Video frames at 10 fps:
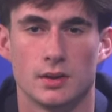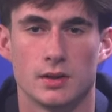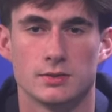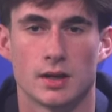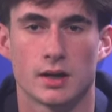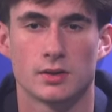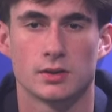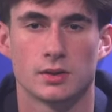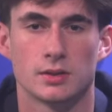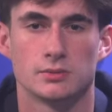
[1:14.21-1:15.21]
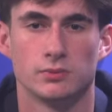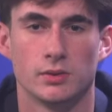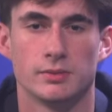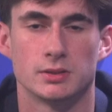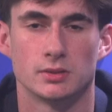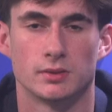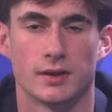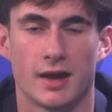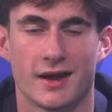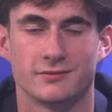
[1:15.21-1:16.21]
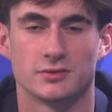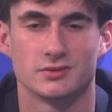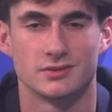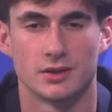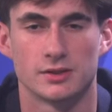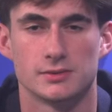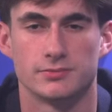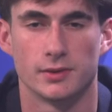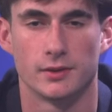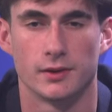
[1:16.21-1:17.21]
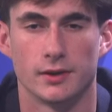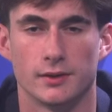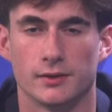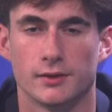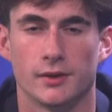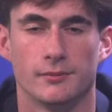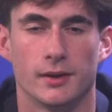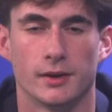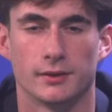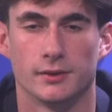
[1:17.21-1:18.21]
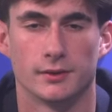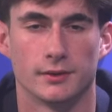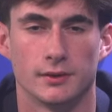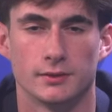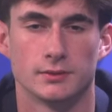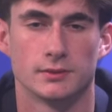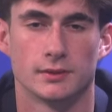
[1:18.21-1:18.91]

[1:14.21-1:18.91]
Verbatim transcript: DECA cookies will be sold after 6 period. Go buy cookies.